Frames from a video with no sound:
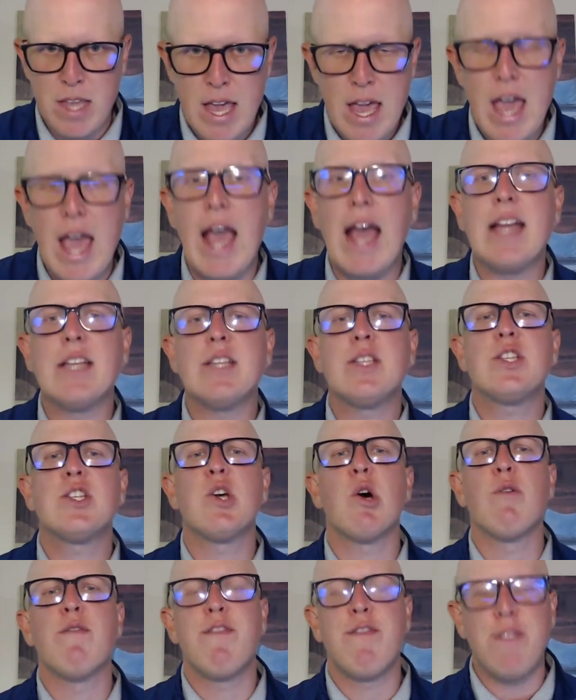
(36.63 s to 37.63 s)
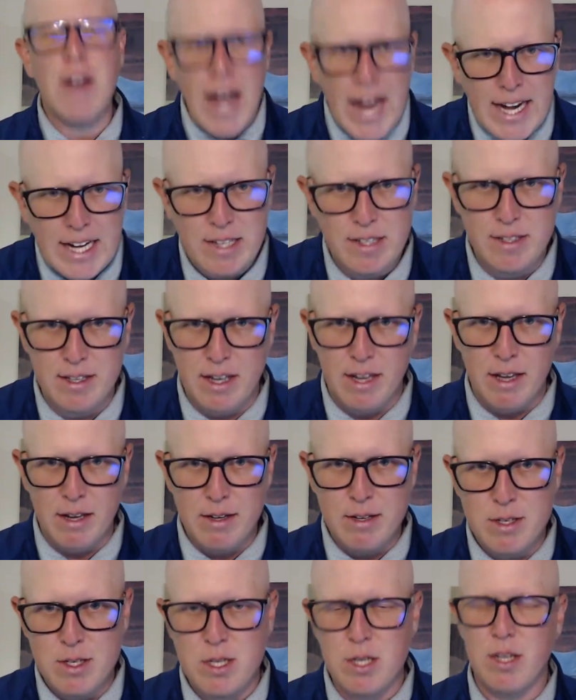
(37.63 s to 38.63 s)
And so finally,
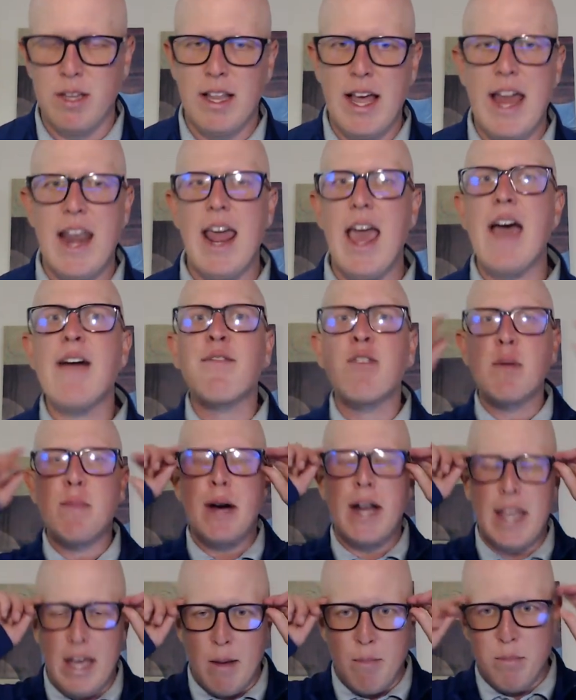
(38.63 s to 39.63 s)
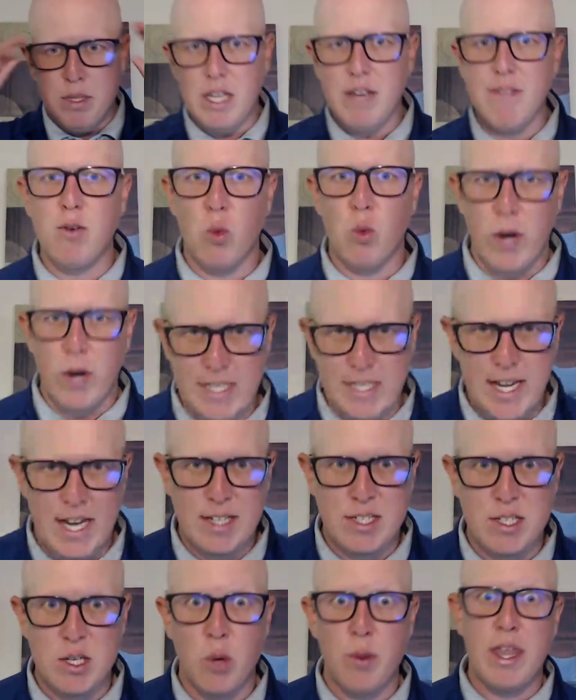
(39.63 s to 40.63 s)
to let everybody on Believe in White
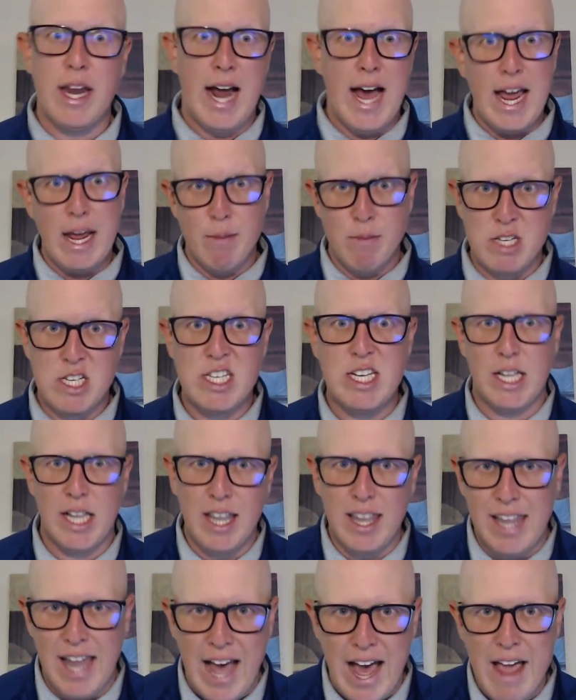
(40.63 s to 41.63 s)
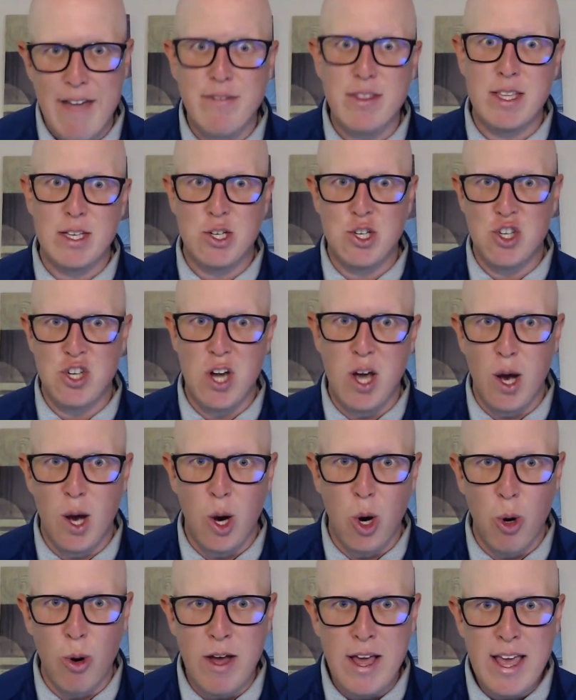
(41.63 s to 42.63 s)
Sox know that I am still alive and this
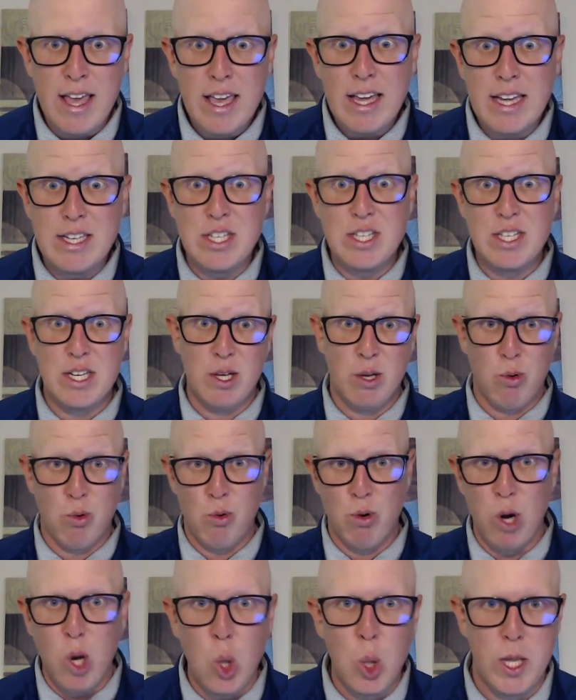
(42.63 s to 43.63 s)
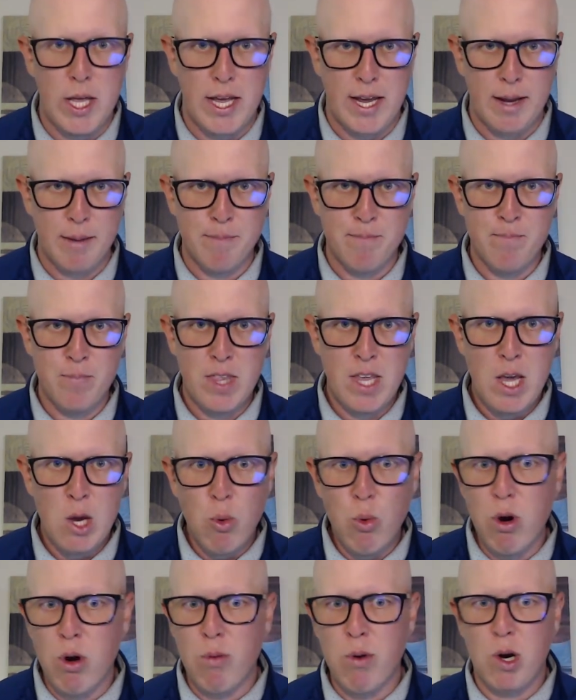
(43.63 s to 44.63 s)
show is still rolling,
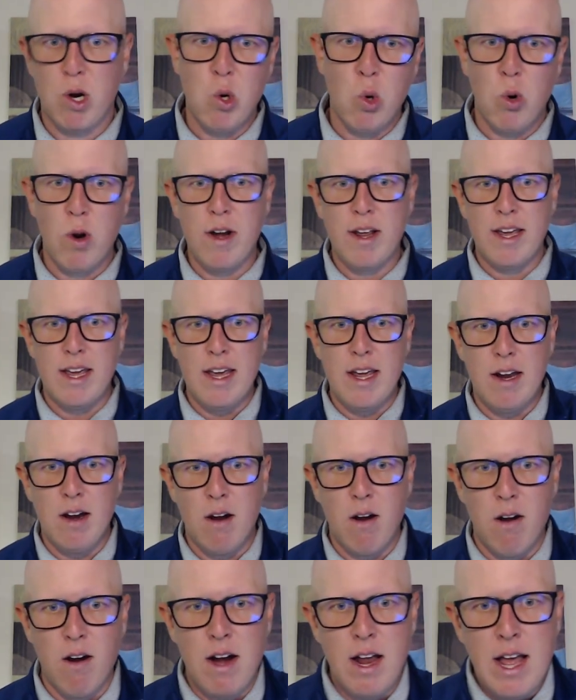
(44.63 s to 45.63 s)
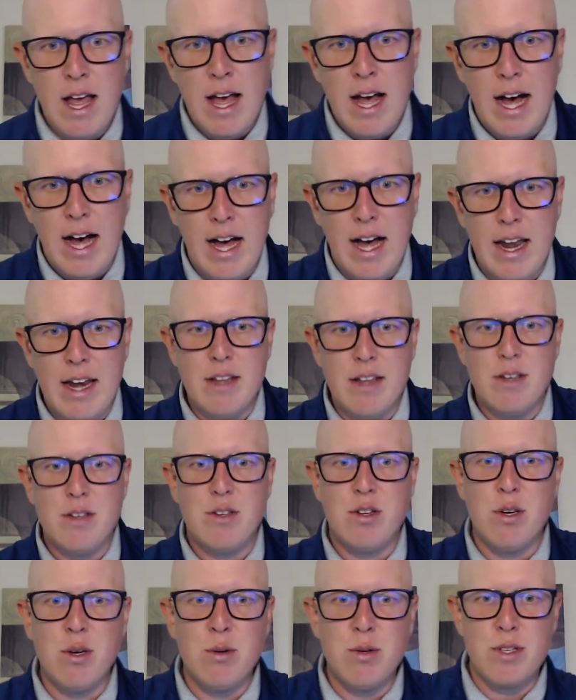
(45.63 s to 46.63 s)
we're recording here on
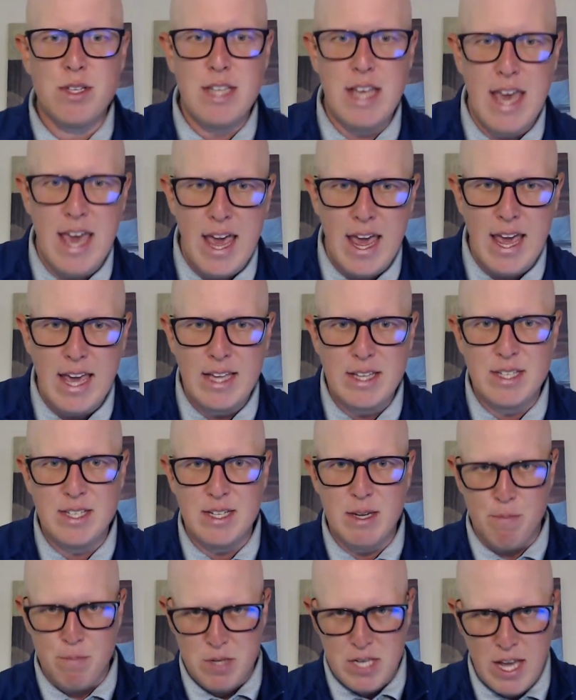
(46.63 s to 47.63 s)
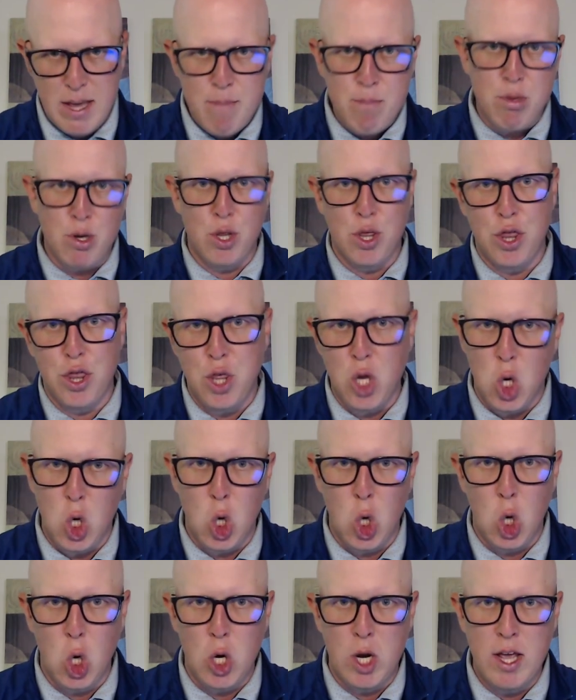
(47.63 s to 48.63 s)
Tuesday, September
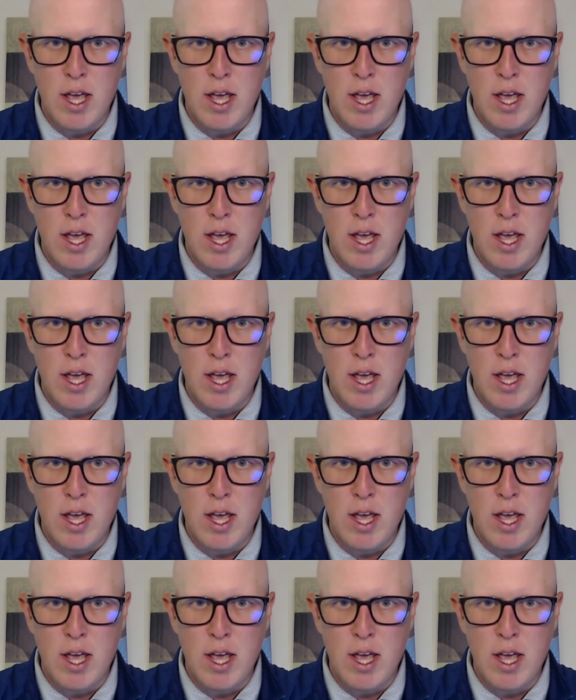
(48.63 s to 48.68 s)
3rd,